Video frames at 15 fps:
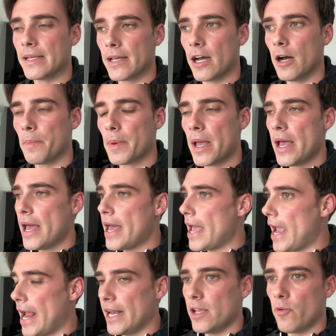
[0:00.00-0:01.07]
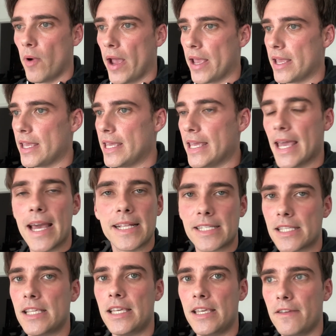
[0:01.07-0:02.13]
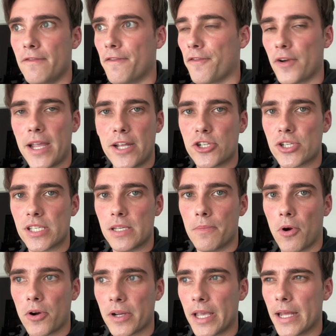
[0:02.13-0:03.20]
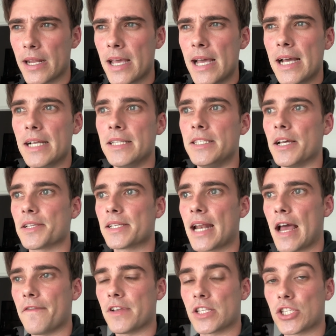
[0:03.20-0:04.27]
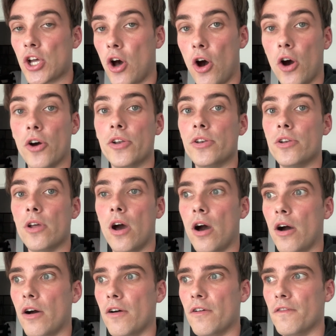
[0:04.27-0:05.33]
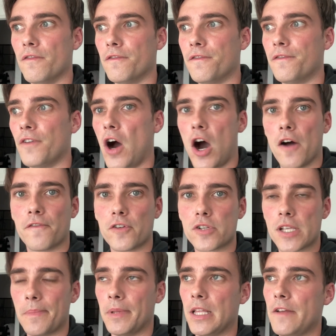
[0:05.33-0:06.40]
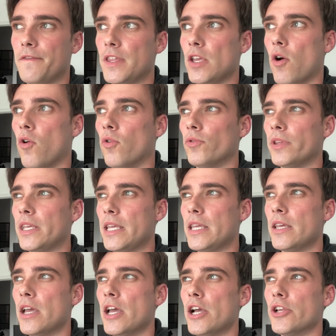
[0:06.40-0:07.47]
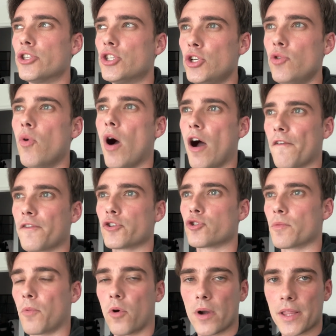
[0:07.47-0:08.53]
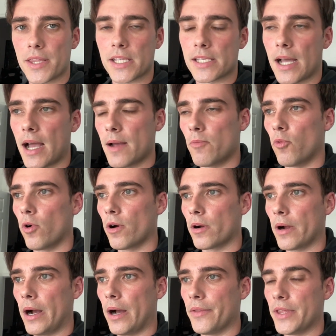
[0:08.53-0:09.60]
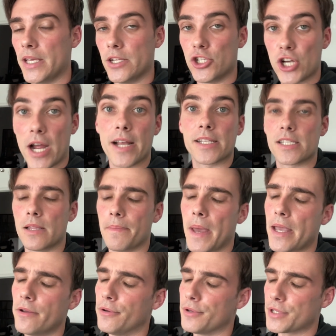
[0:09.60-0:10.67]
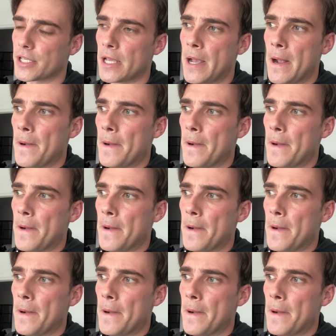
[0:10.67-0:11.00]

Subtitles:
up. Anyway, he hits the free agency market. Doesn't have a ton of offers. I believe the only two offers reported at the time were the Giants and the Bengals.